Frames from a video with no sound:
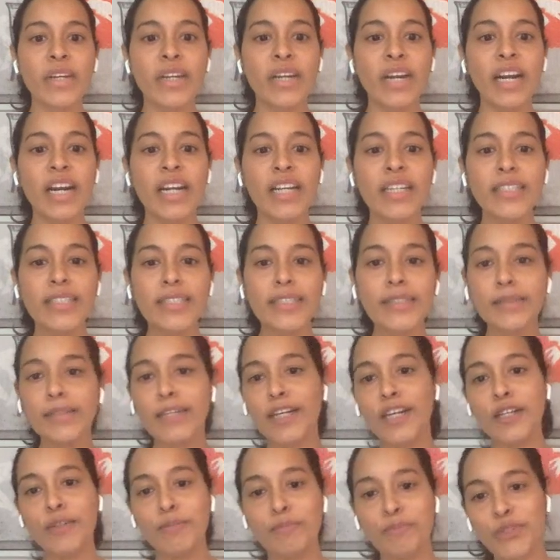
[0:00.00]

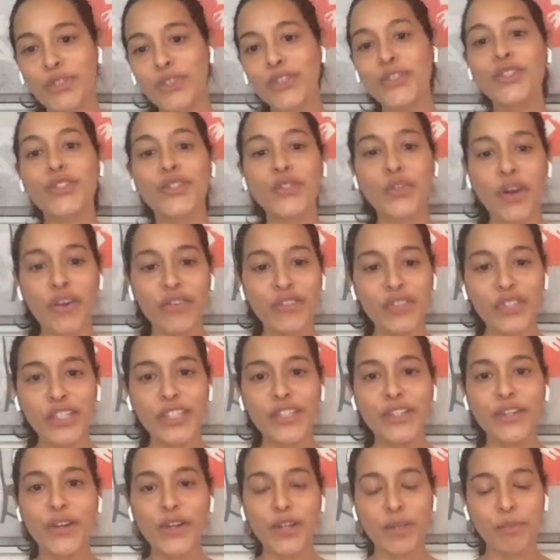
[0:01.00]
So this is obviously
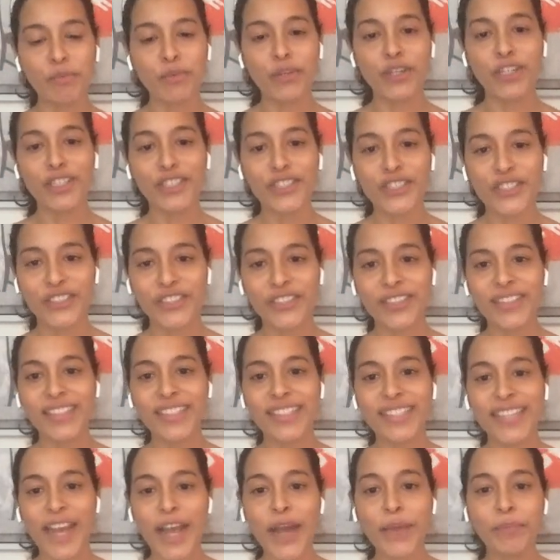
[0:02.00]
not a production
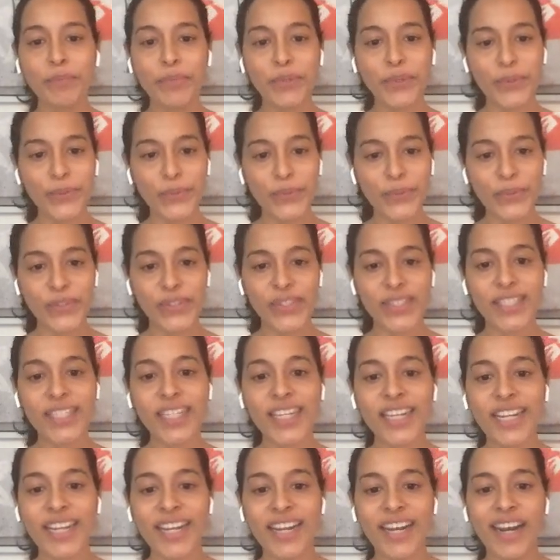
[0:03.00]
snap because
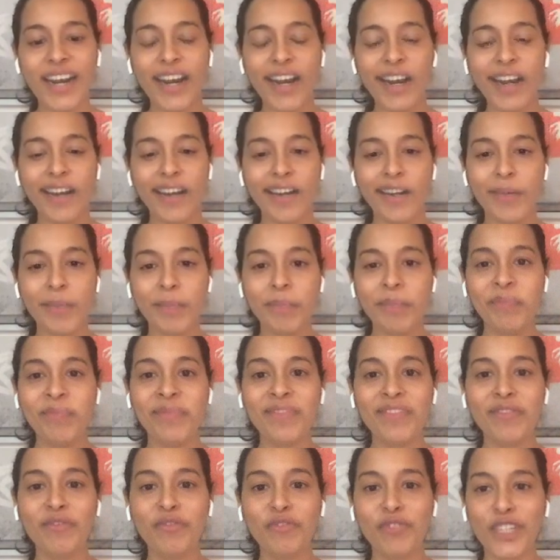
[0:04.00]

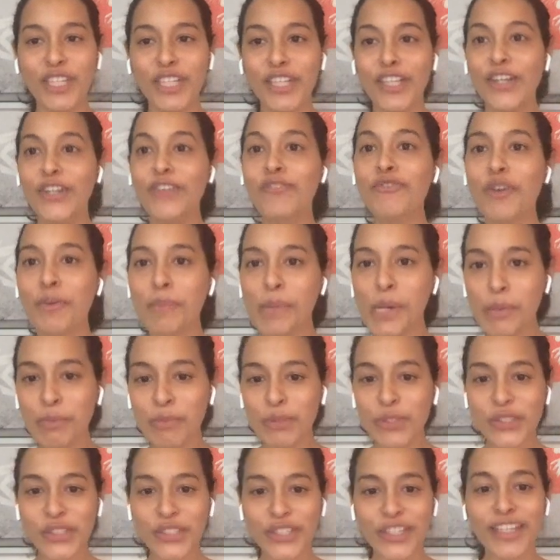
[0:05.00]
we learn from our
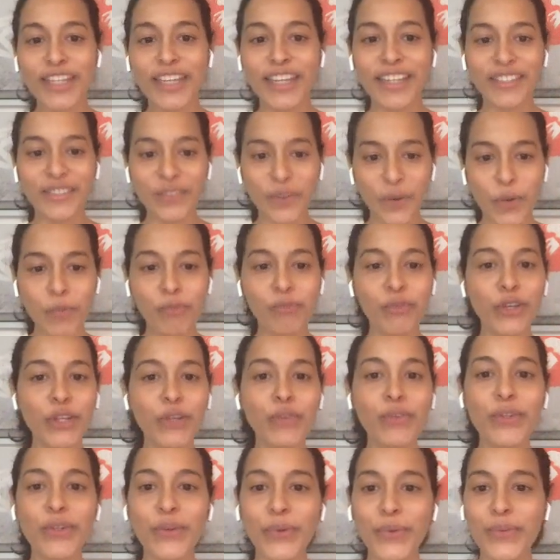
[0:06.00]
mistake and hopefully
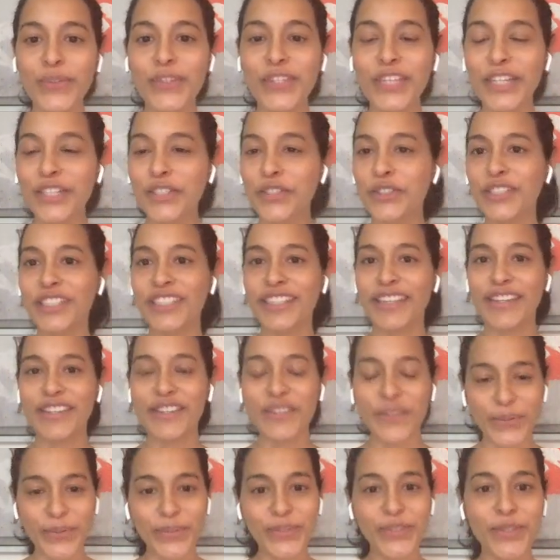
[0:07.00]
we don't saturate any
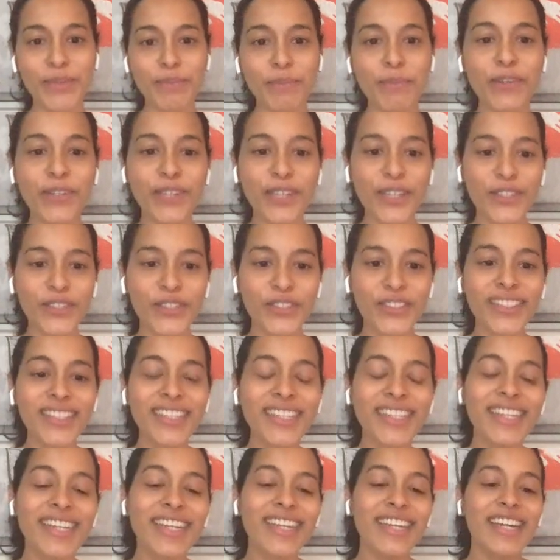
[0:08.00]
nodes in production.
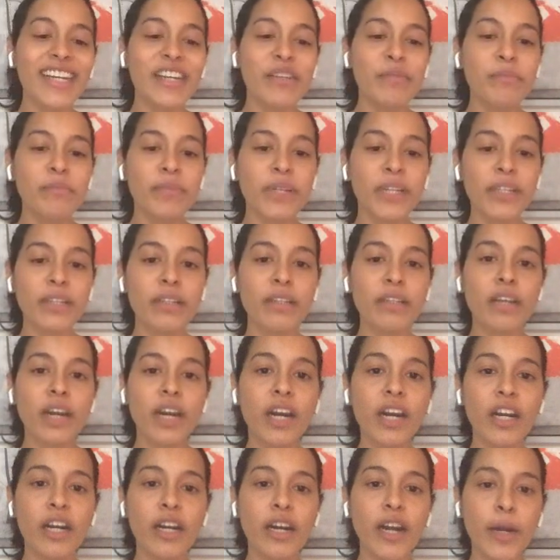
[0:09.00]
But
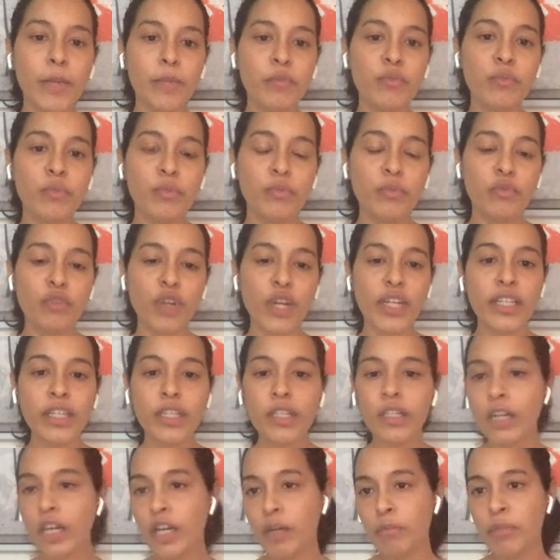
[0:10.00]
I'm
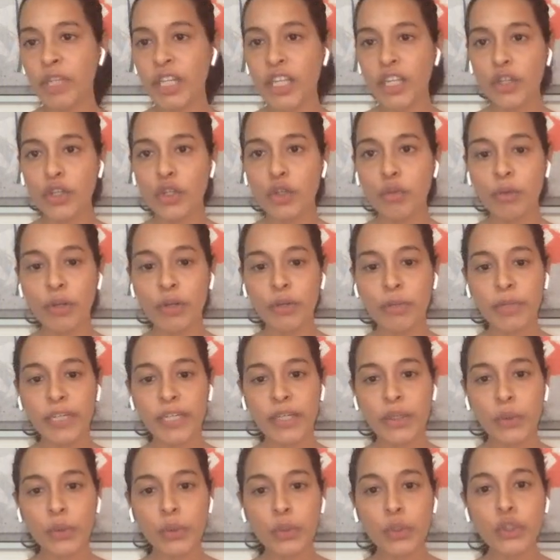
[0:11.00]
running a Minikube on my
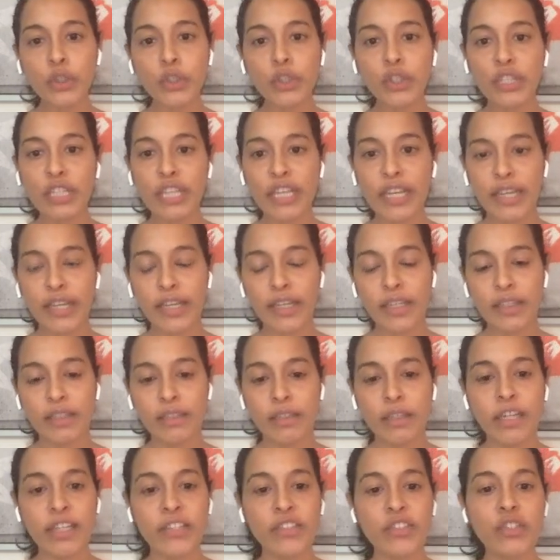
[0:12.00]
local and
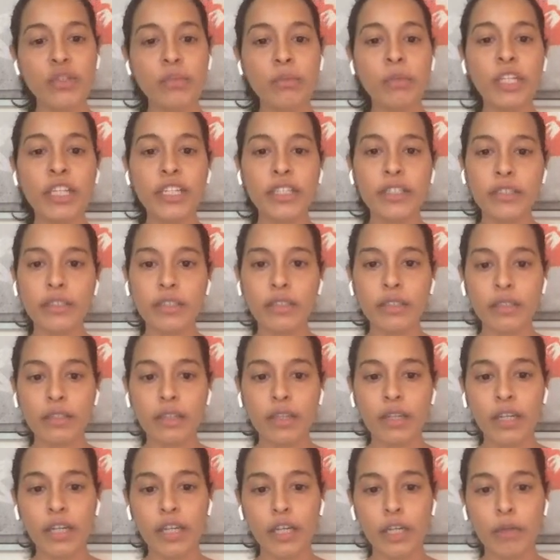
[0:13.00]
I simulated
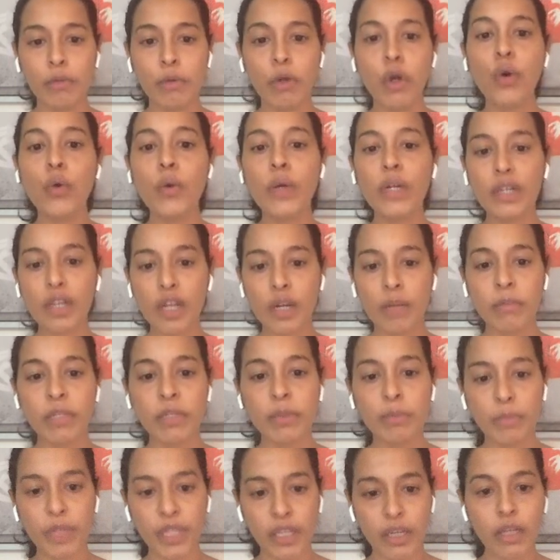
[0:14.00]

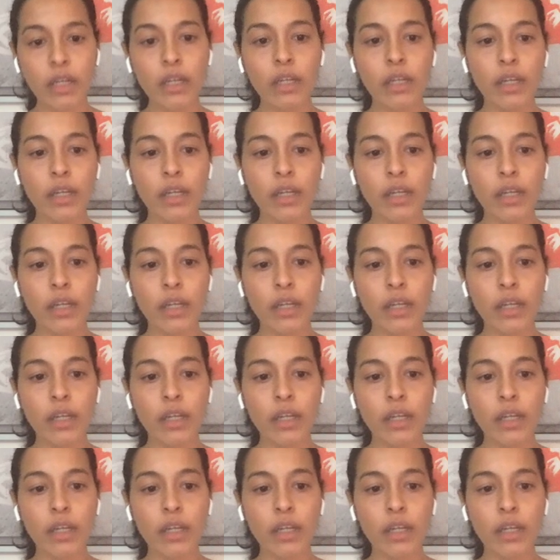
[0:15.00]
overcommitment